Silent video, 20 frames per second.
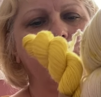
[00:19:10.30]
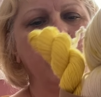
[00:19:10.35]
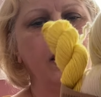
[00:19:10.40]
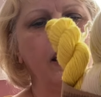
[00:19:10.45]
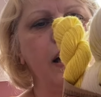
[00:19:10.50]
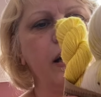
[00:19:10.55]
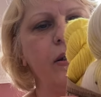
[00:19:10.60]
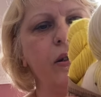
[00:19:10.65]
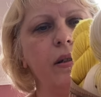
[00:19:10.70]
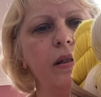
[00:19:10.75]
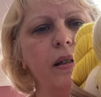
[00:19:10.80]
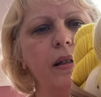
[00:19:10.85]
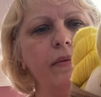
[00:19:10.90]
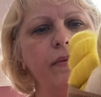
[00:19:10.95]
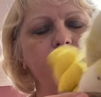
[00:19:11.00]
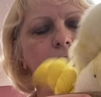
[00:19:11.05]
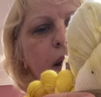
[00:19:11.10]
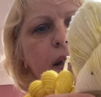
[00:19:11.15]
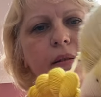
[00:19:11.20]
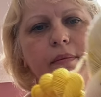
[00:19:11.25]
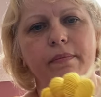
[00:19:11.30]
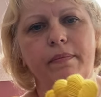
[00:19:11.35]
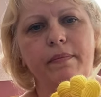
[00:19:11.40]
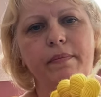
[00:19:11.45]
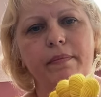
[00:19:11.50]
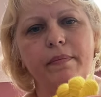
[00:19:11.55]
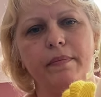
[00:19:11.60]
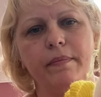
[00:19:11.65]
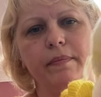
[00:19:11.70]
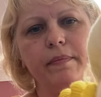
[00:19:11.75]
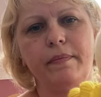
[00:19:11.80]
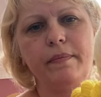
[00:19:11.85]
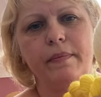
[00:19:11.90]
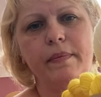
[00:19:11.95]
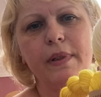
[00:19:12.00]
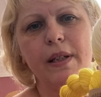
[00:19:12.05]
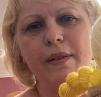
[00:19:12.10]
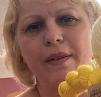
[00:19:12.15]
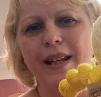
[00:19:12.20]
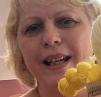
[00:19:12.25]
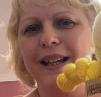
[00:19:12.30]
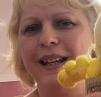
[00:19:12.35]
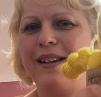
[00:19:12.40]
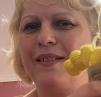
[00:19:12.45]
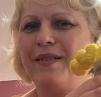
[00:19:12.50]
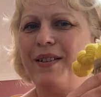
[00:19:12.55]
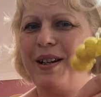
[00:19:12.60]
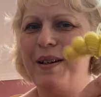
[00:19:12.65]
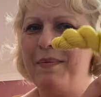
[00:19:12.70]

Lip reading: I just love that. So thank you very